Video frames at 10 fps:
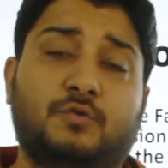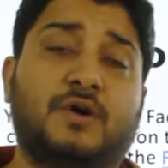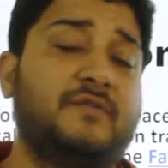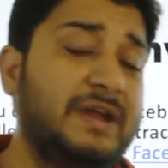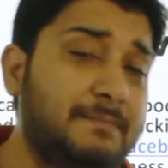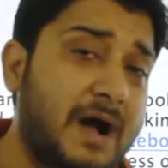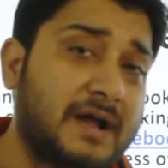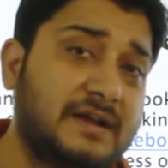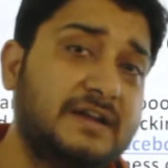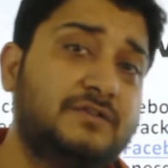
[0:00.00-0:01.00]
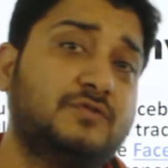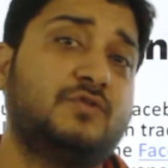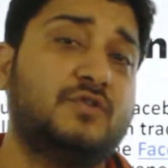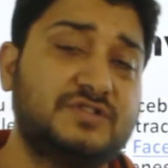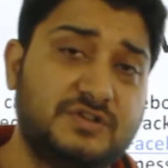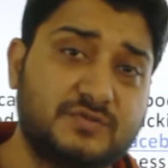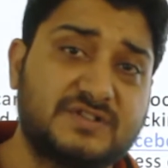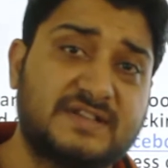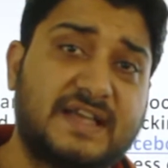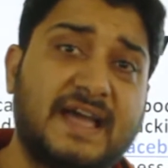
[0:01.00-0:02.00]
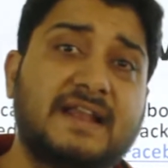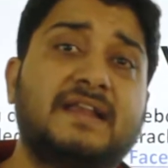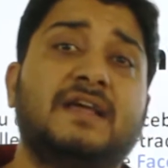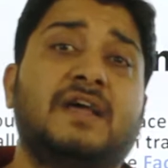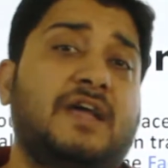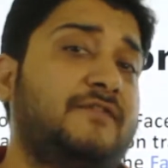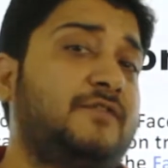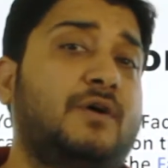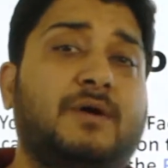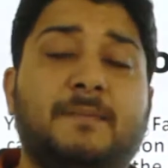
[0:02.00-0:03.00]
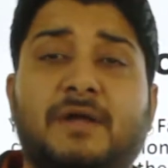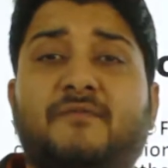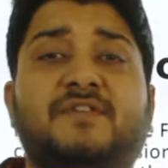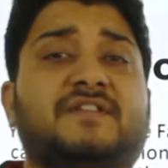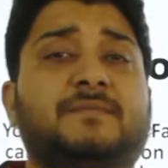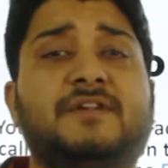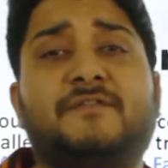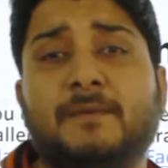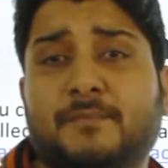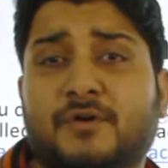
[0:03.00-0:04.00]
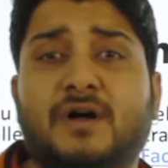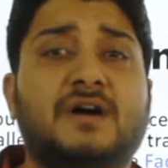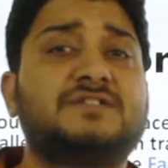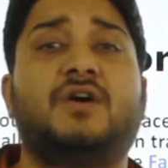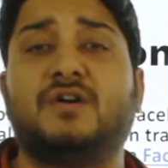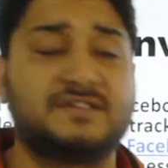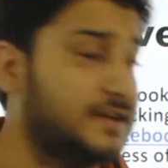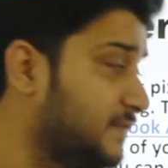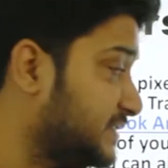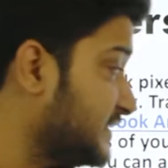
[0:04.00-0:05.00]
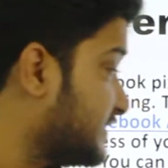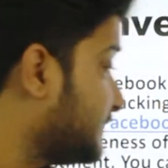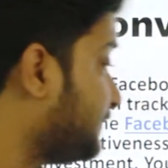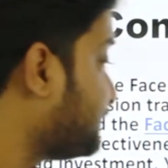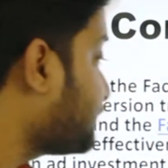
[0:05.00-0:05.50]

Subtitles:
do a remarketing to those users again if you are coming up with some different products or services.